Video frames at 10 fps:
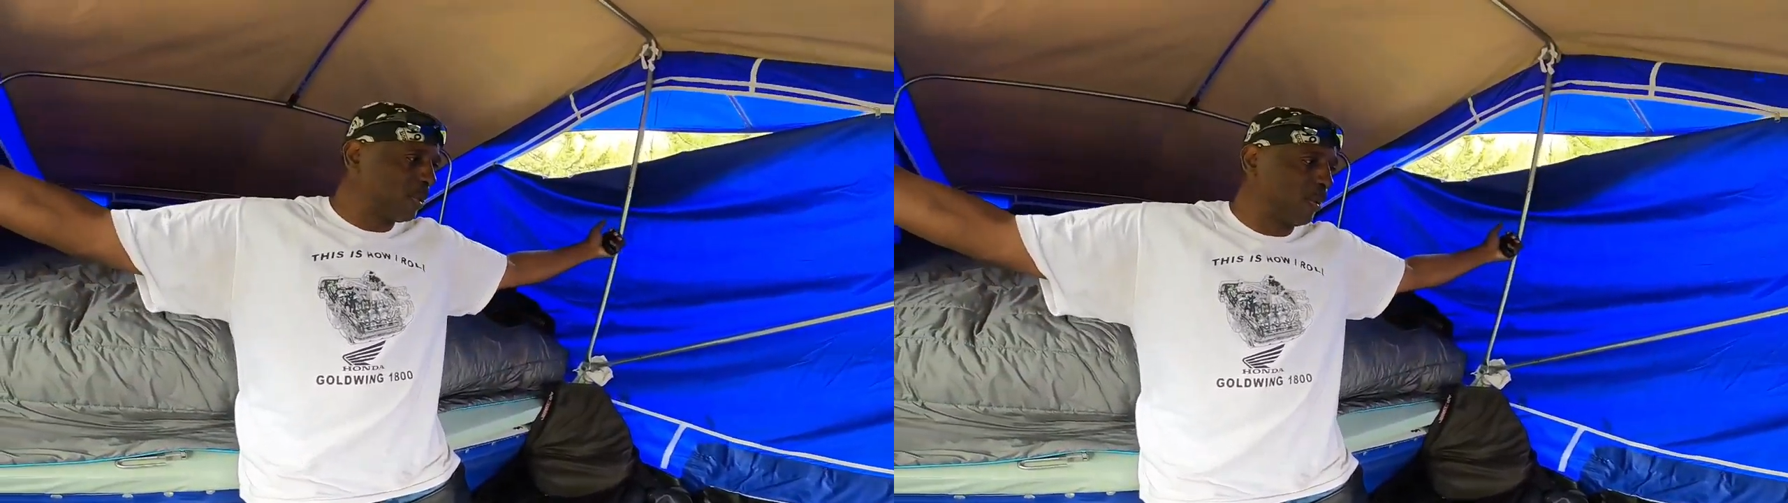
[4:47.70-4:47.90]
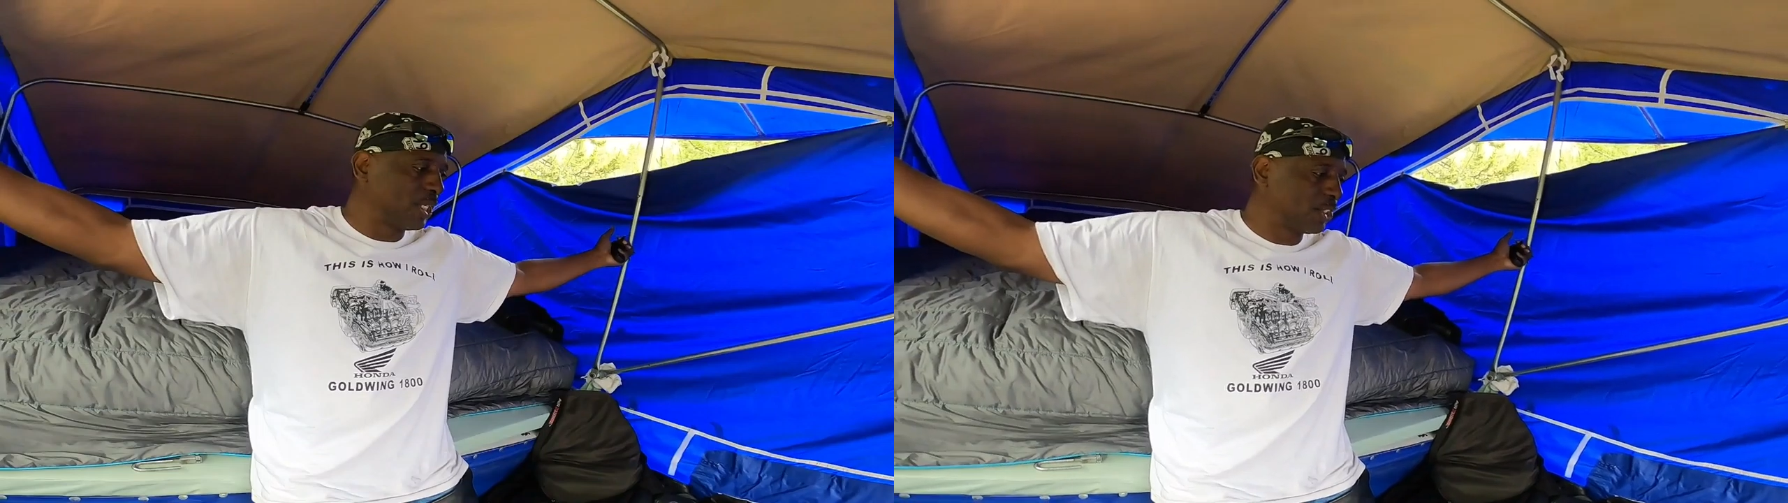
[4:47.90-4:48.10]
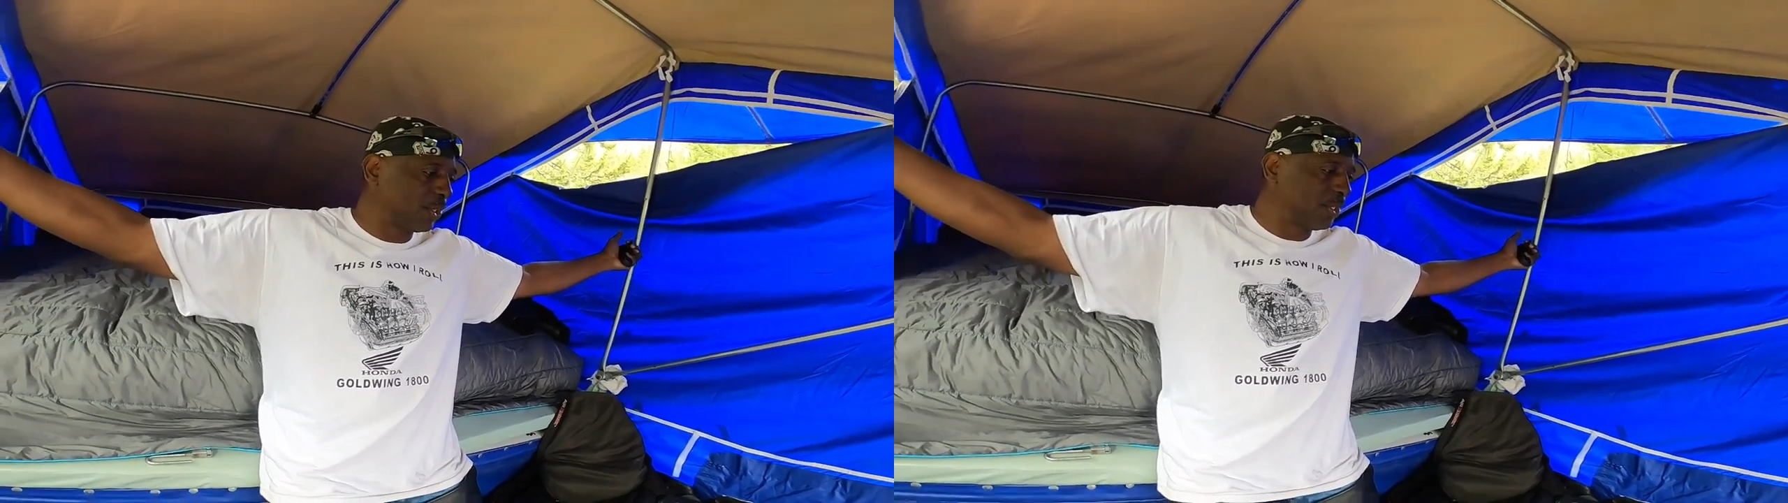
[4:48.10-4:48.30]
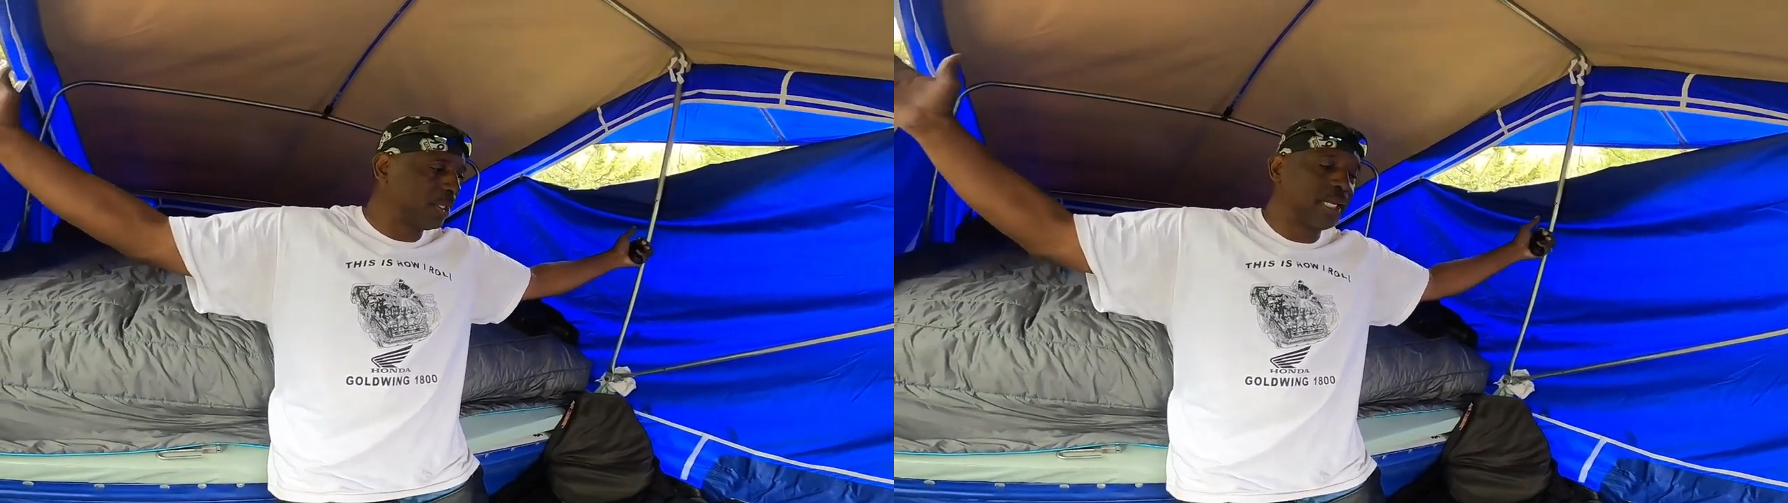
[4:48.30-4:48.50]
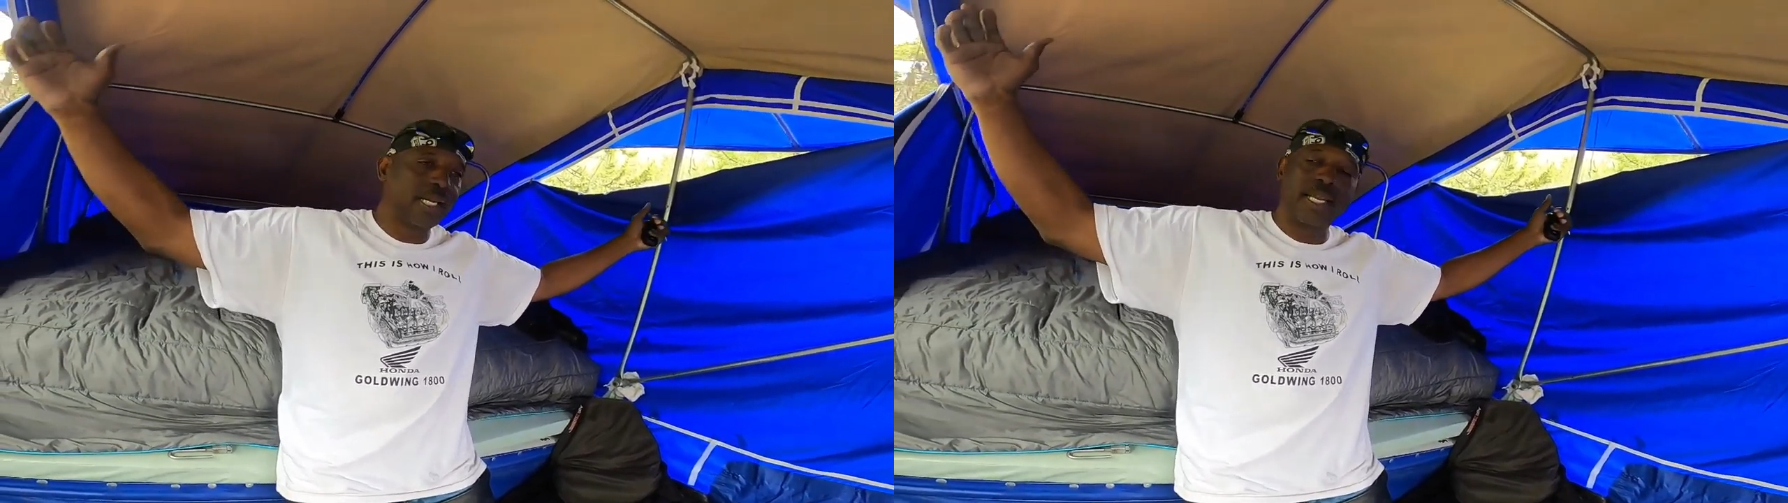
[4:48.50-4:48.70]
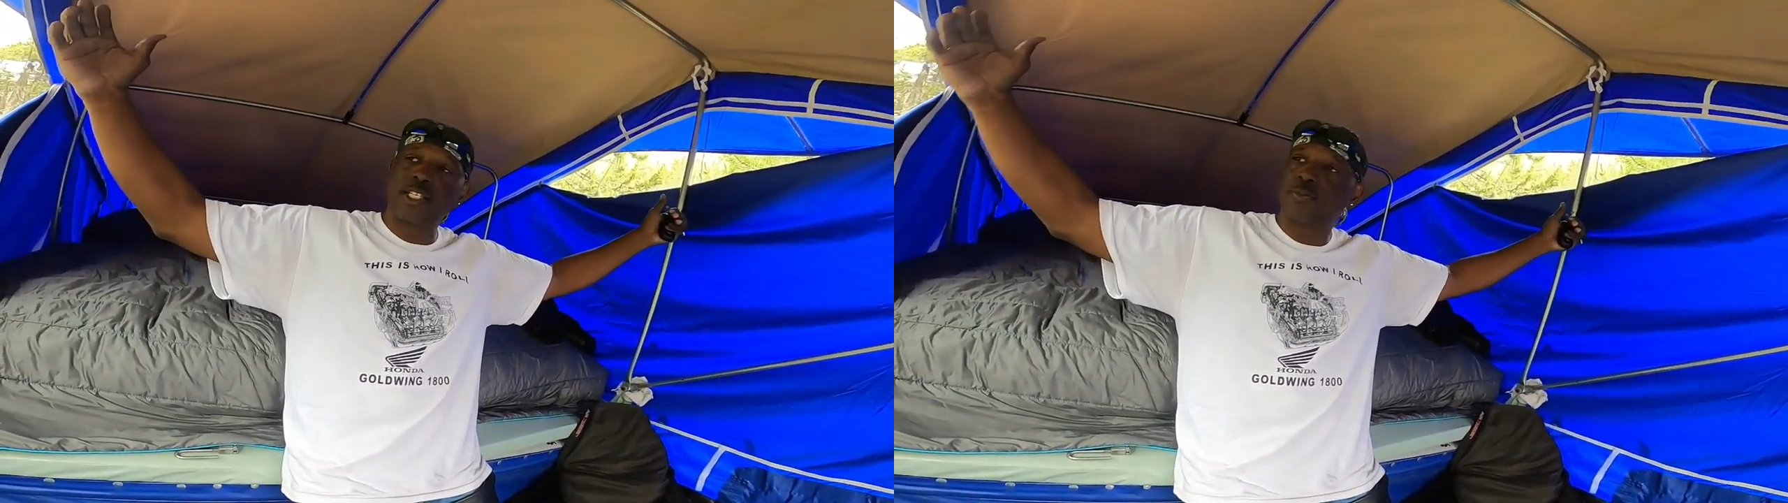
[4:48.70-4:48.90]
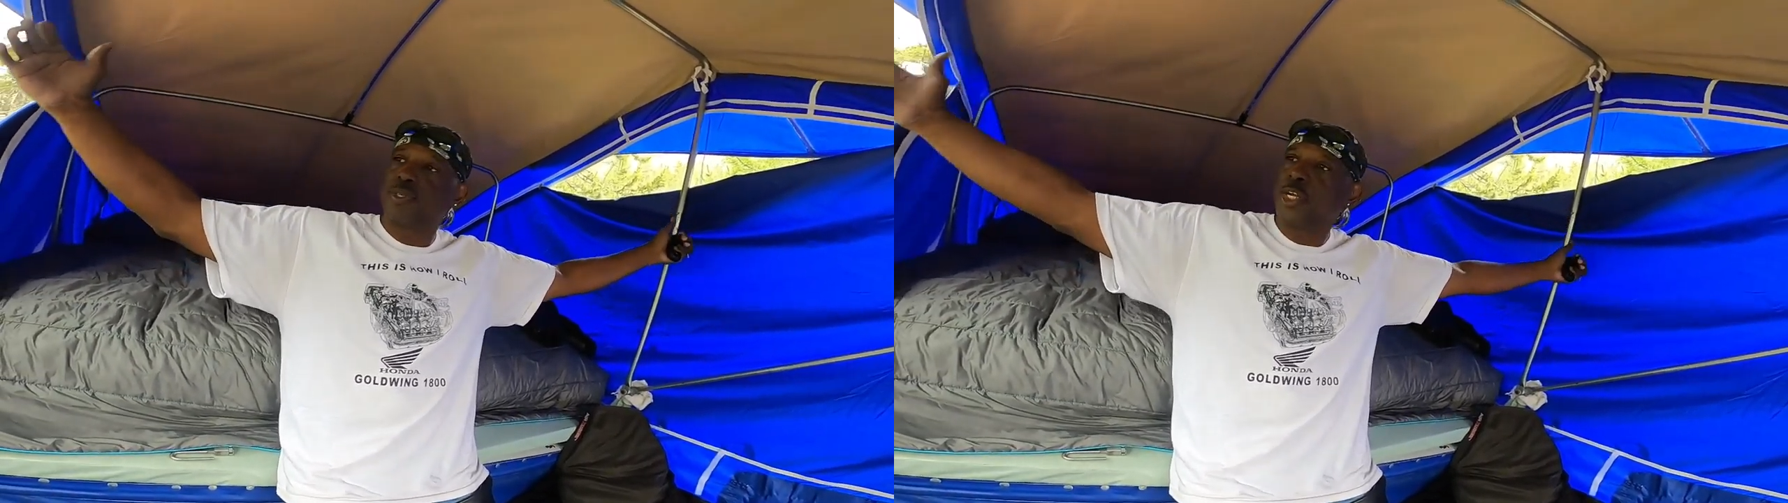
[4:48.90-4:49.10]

is what we want to show you. It is,